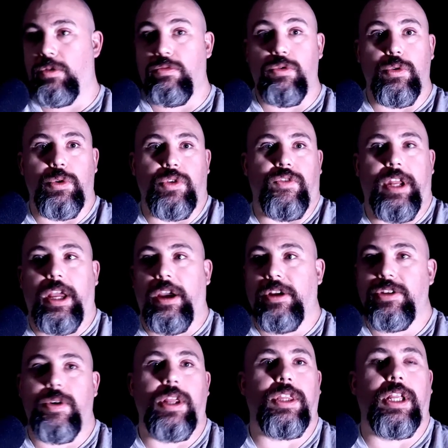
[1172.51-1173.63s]
rules videos
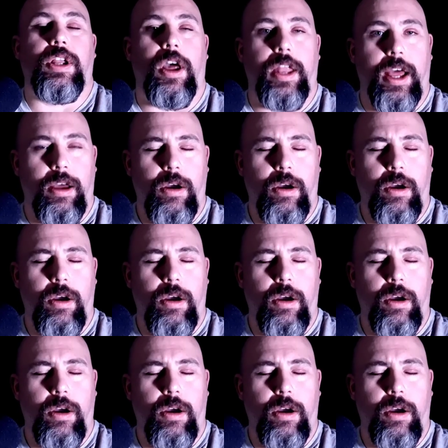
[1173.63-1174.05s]
or anything like that?